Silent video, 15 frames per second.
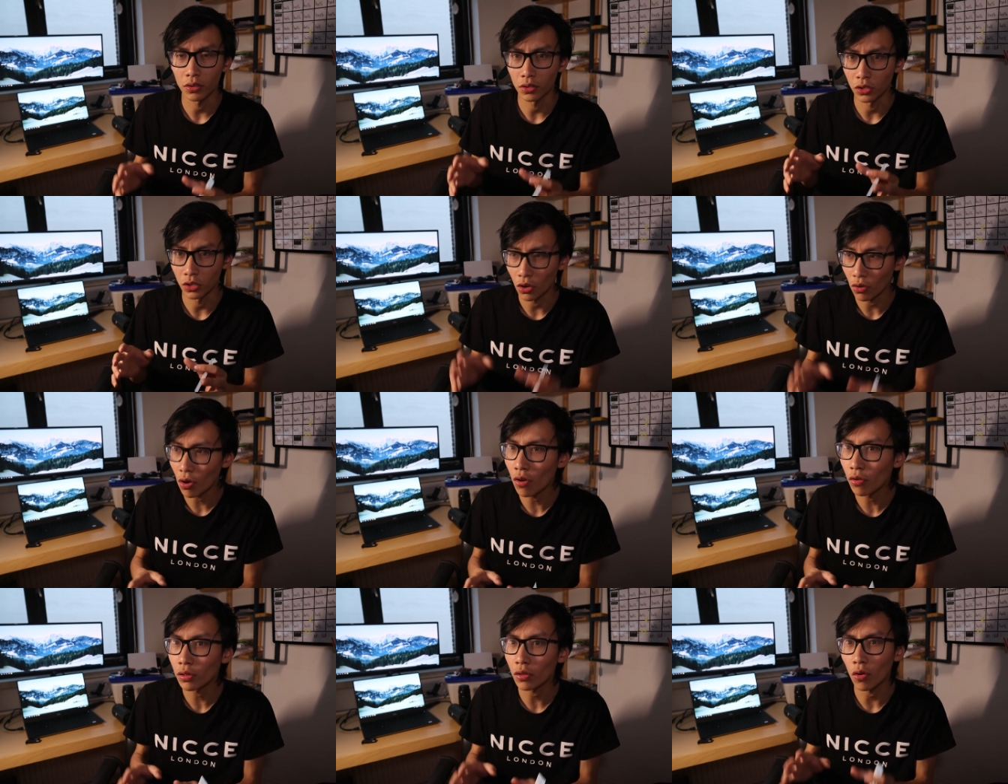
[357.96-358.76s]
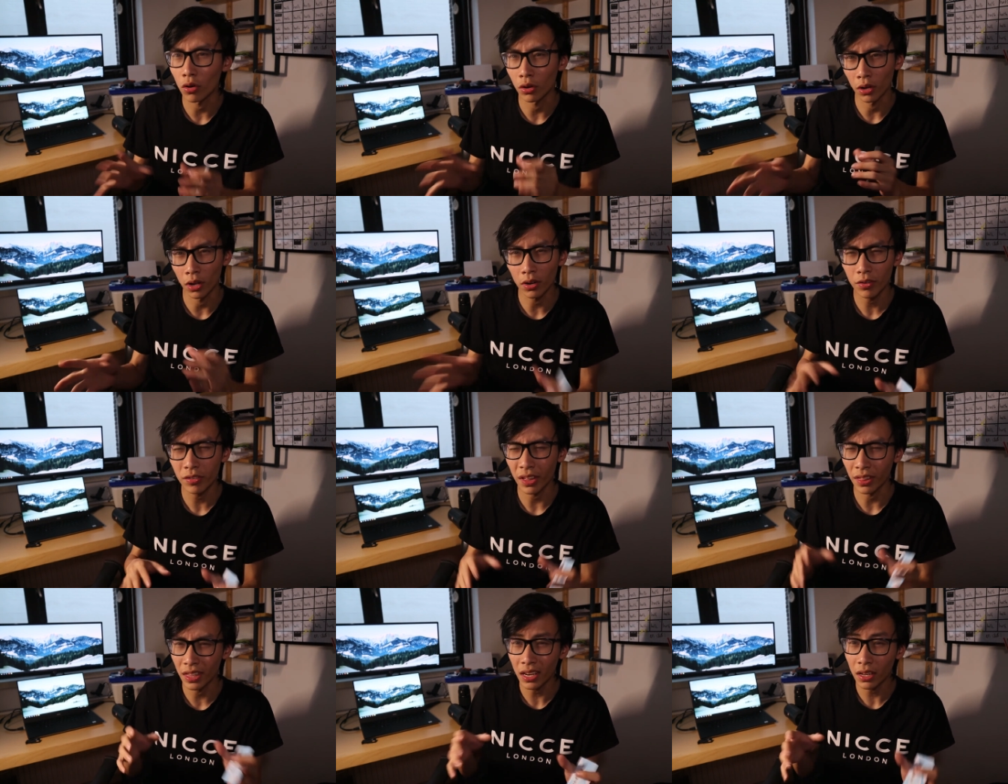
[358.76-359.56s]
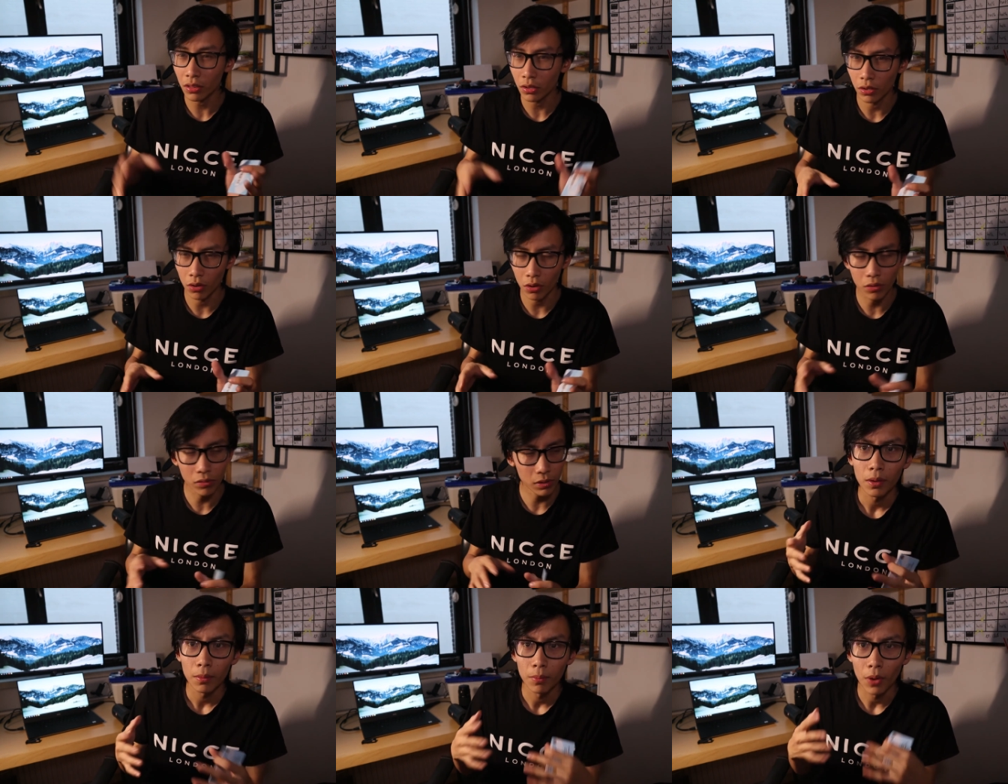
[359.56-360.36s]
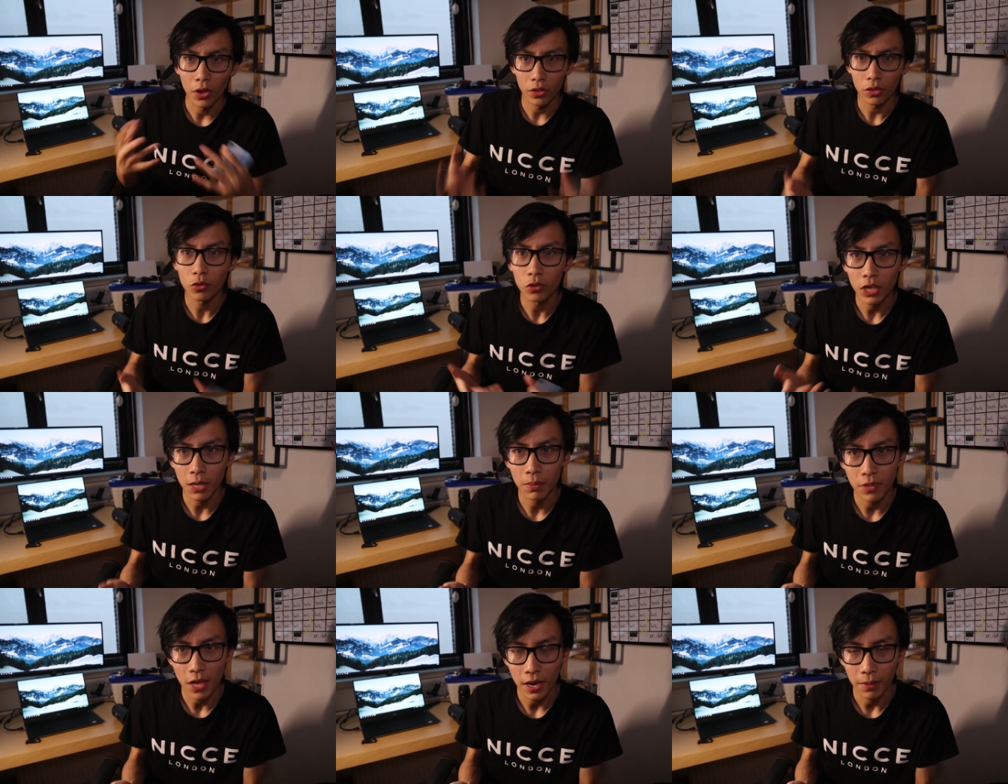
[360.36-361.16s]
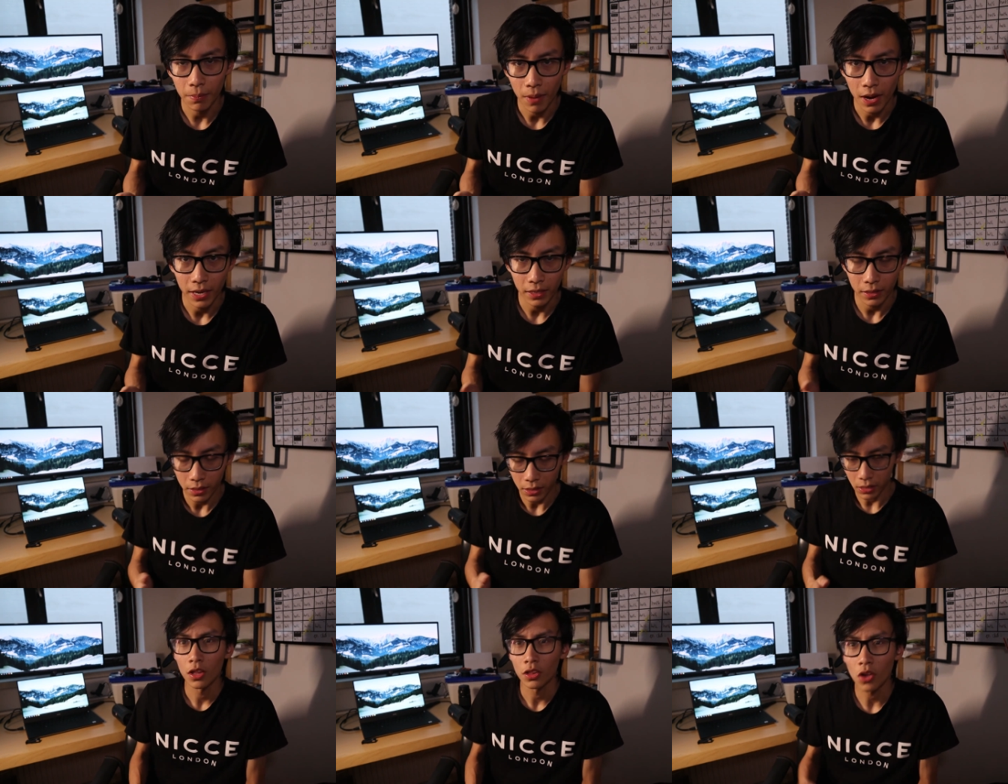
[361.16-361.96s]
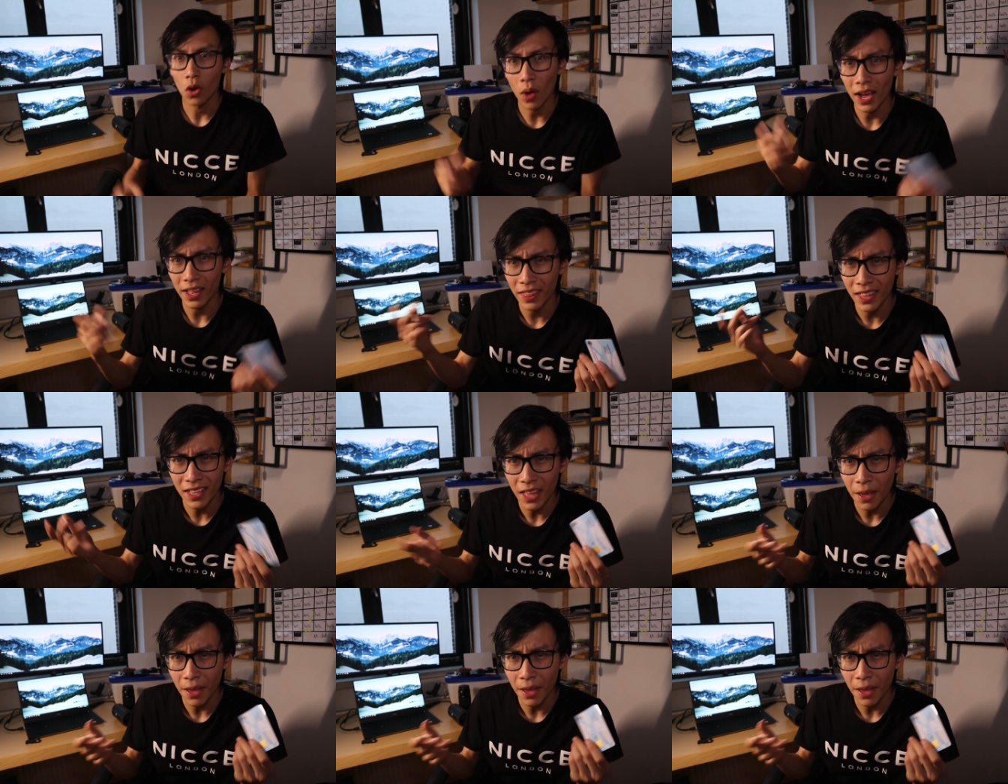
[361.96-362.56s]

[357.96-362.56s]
euros or dollars, I think it's euros, but do keep that in mind. So I think